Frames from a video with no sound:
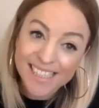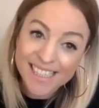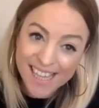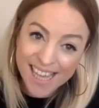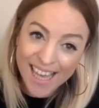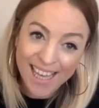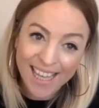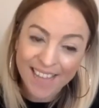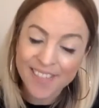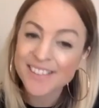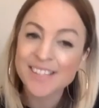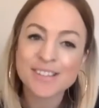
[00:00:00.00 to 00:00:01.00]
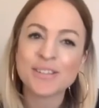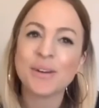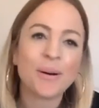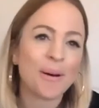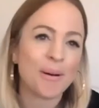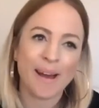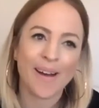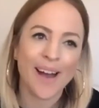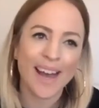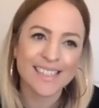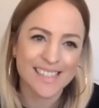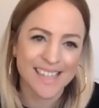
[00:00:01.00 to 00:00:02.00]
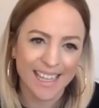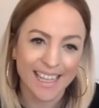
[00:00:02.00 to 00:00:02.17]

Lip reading: say, this is not about adding.